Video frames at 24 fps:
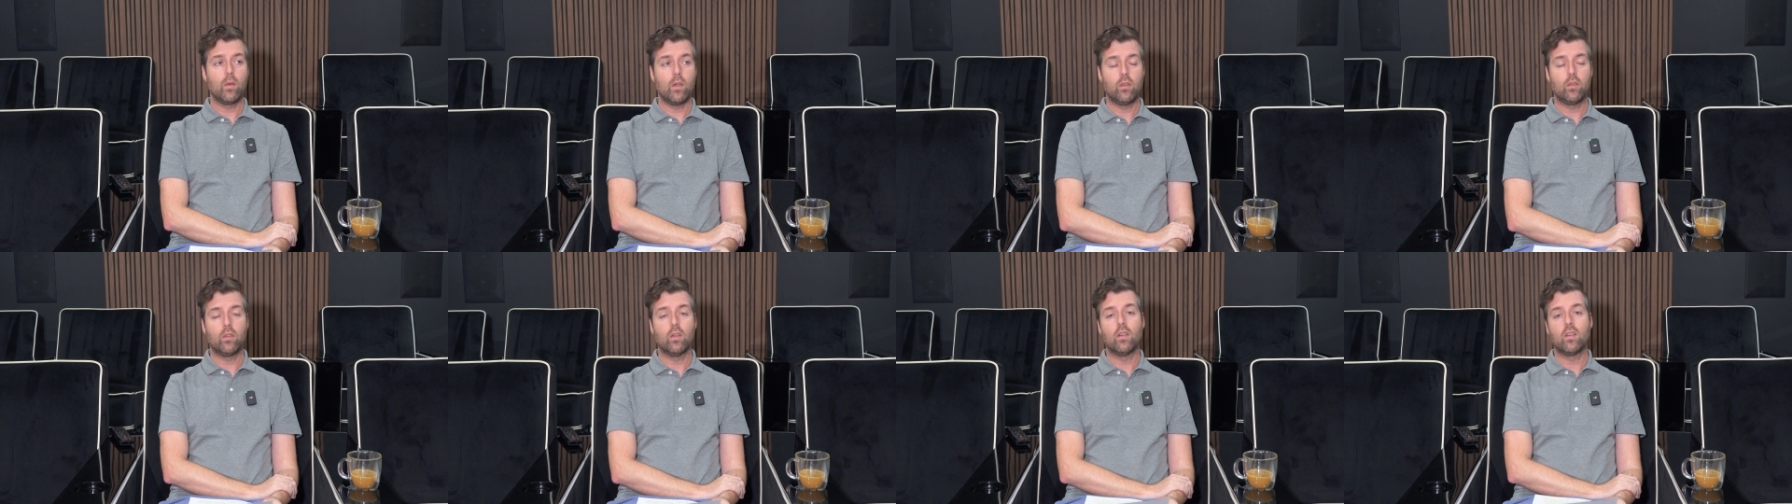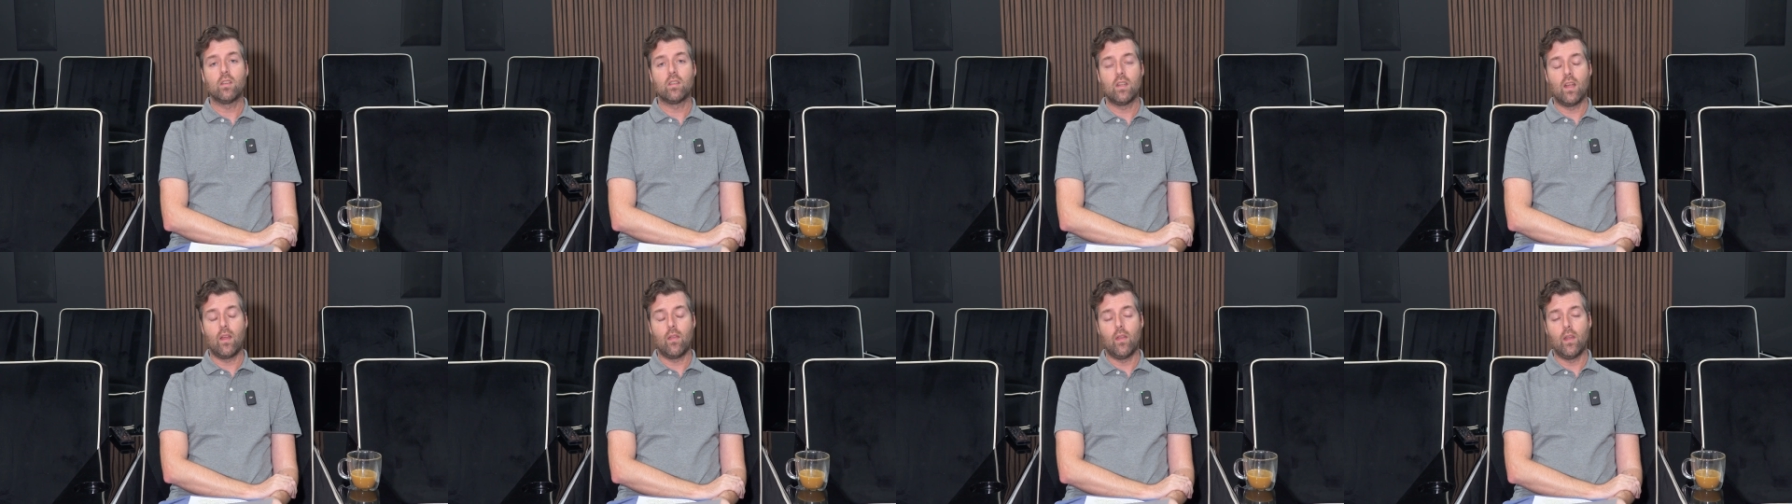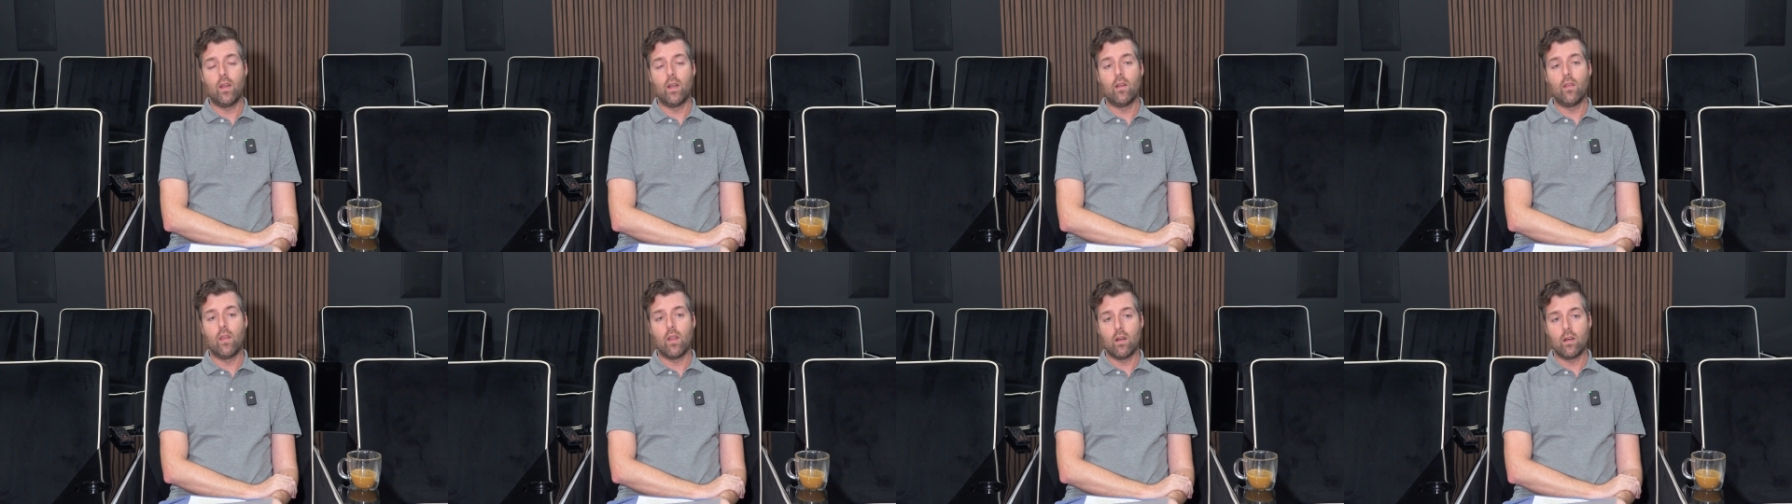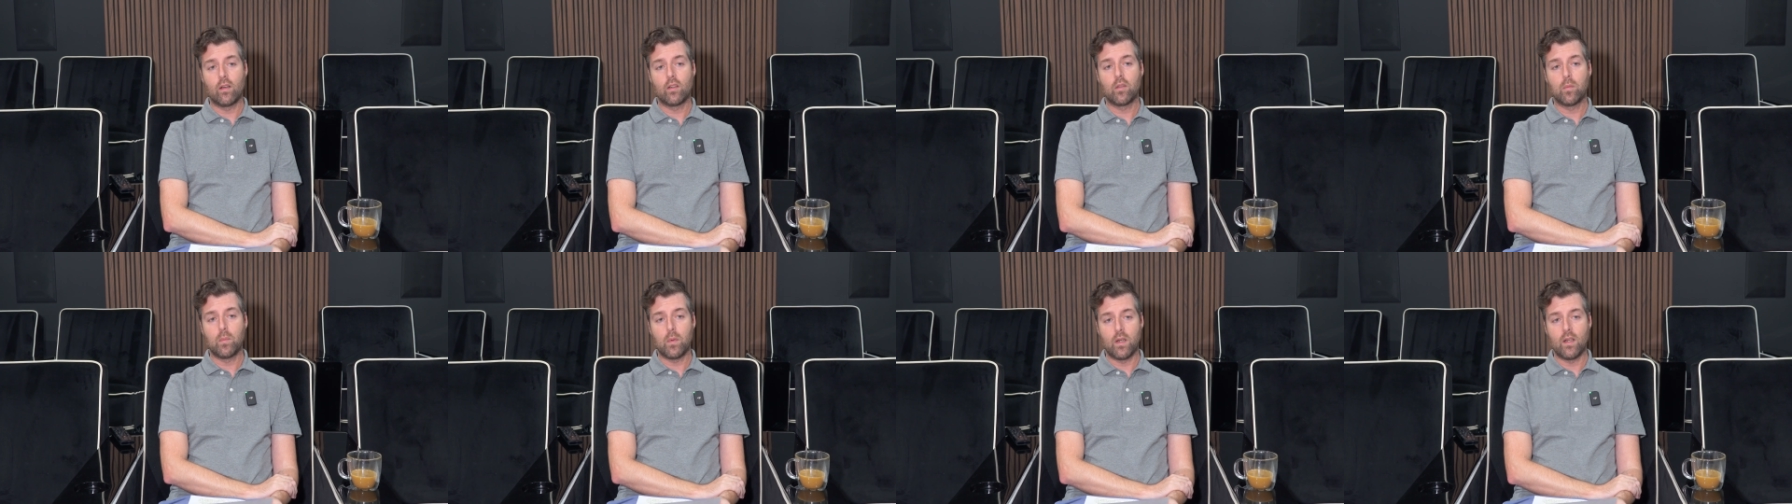research said that in their
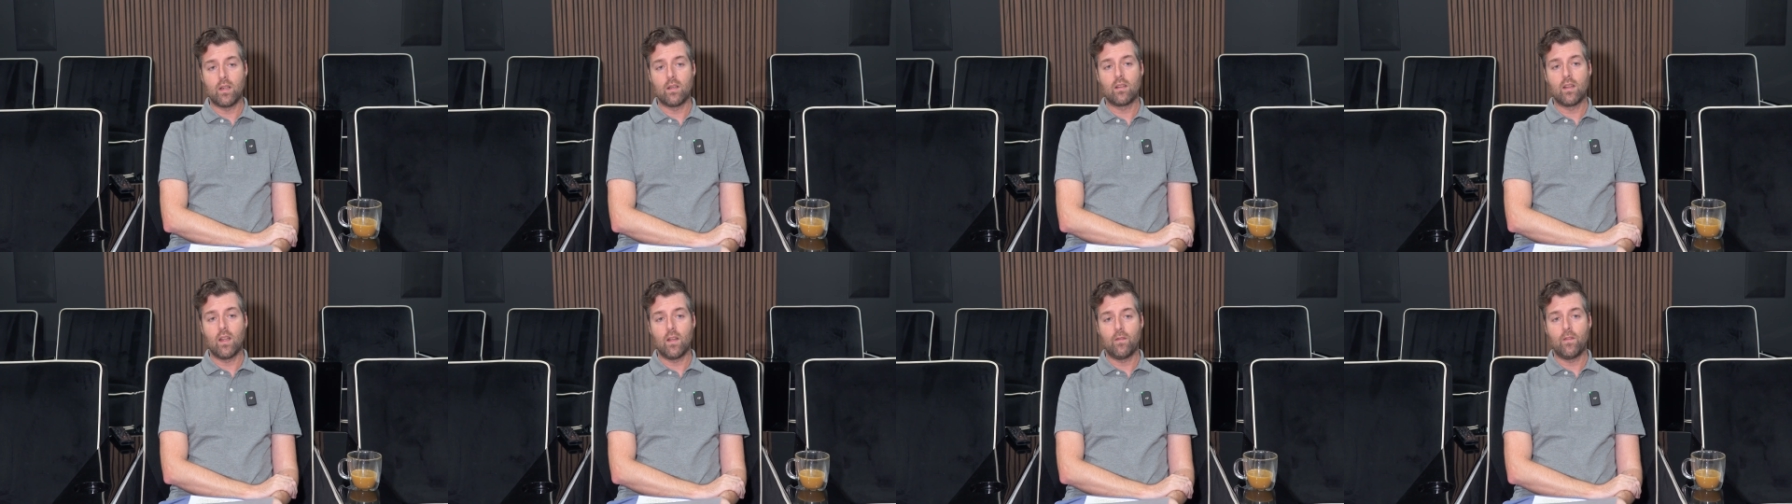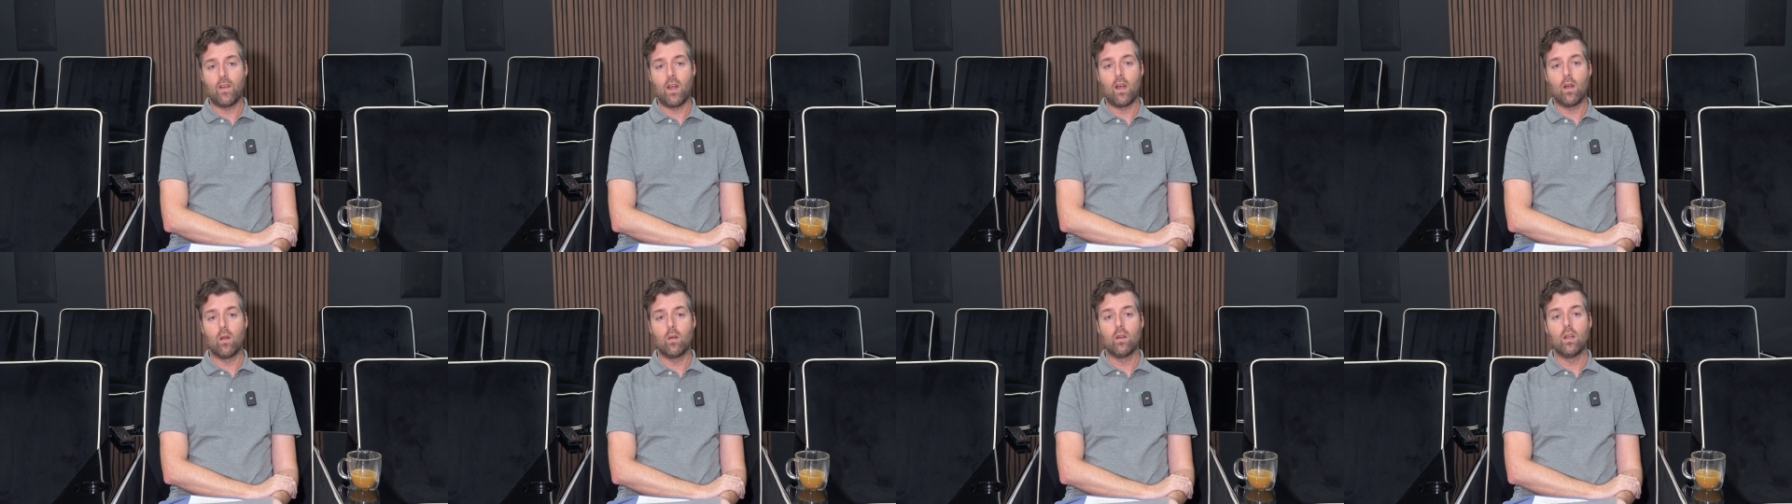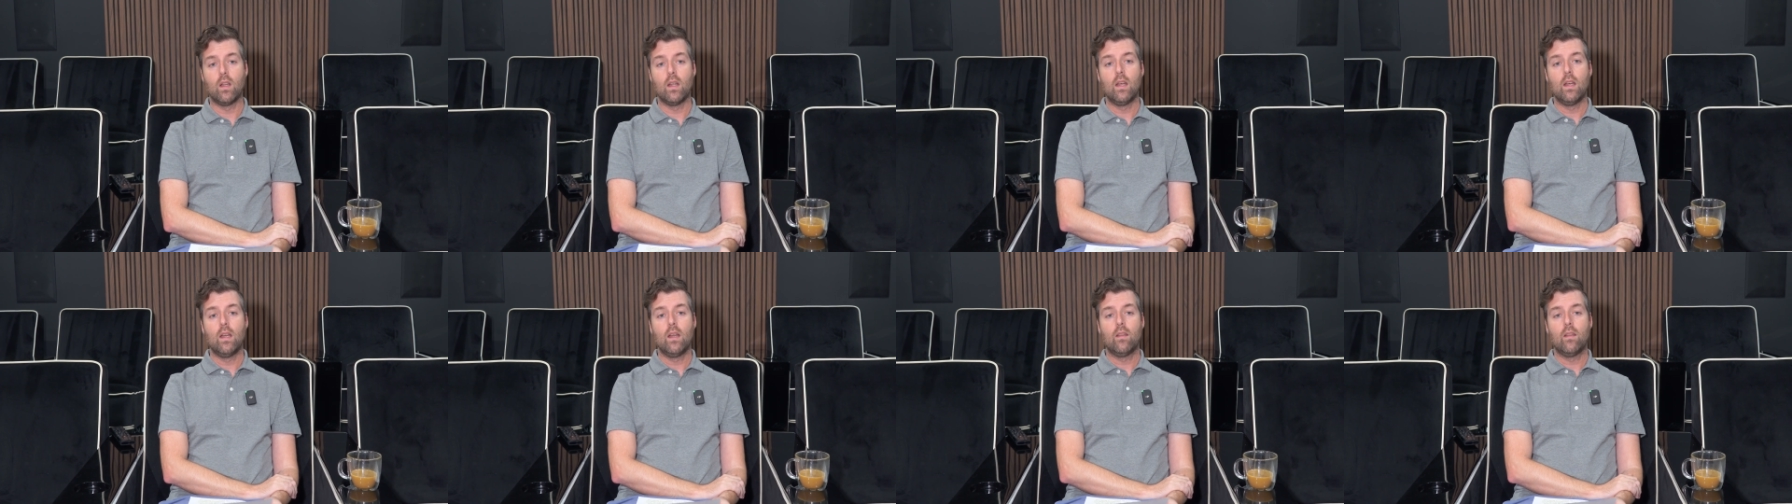experience, they found